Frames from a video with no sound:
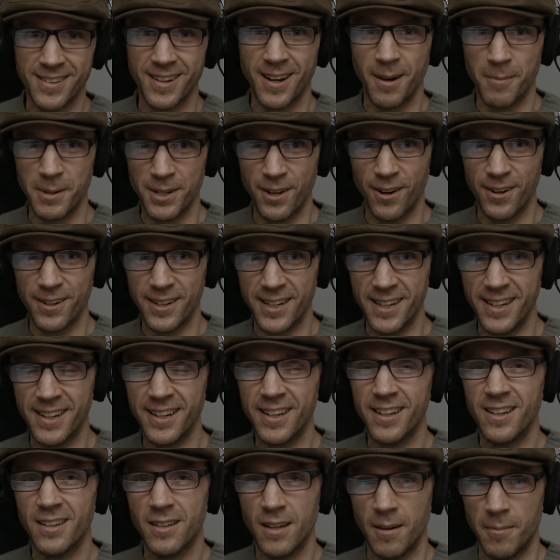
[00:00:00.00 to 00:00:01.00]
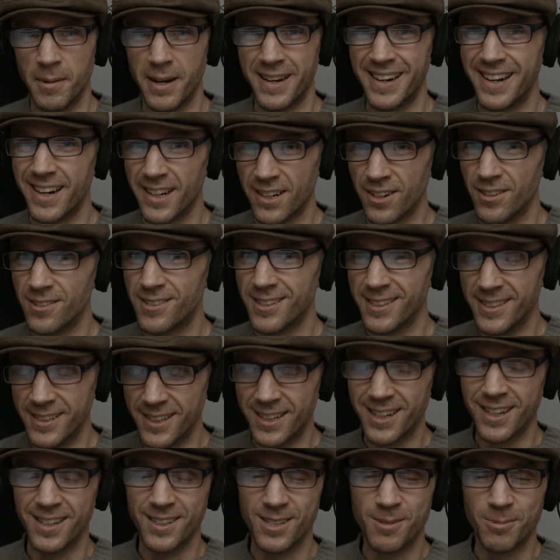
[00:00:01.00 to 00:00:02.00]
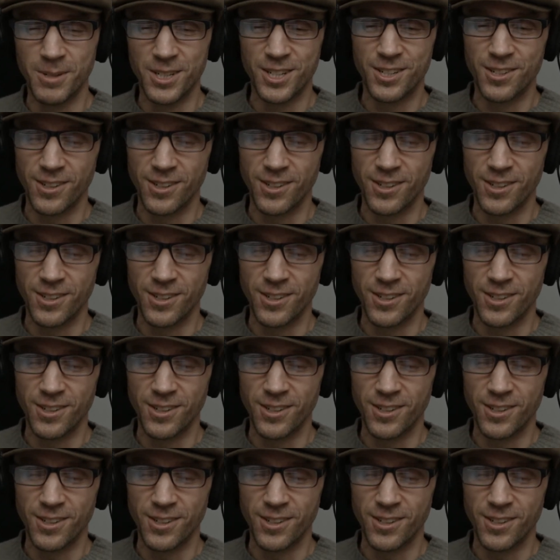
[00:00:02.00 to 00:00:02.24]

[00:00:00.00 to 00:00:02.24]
I'm a yogi, I'm an anarcho syndicalist witch